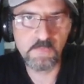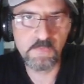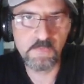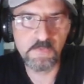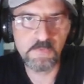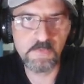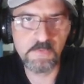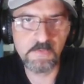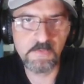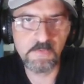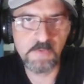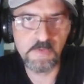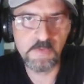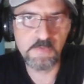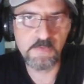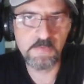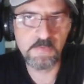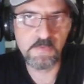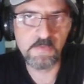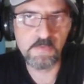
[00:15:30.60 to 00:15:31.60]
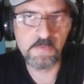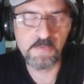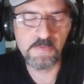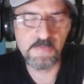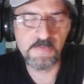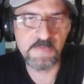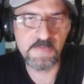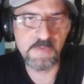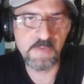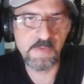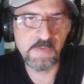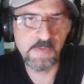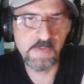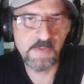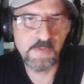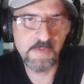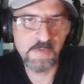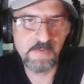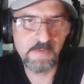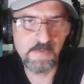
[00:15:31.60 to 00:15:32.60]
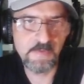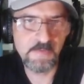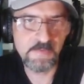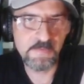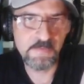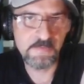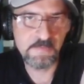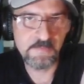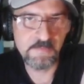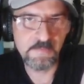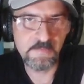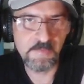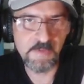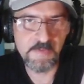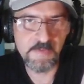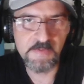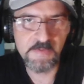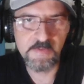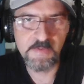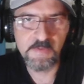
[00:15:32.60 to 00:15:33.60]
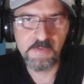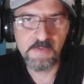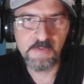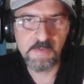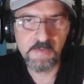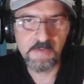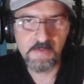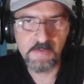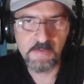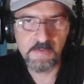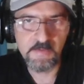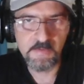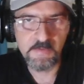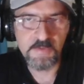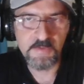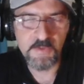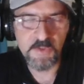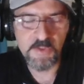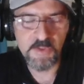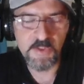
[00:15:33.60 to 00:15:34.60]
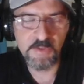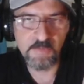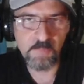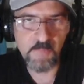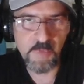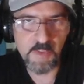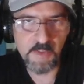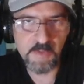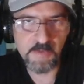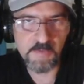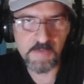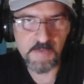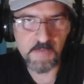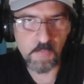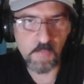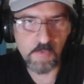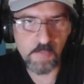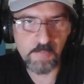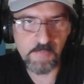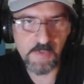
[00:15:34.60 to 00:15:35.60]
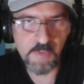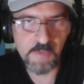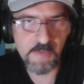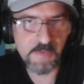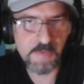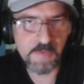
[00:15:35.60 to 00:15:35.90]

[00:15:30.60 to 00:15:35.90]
Okay, so this is a what? Shield Maiden Swarm deck.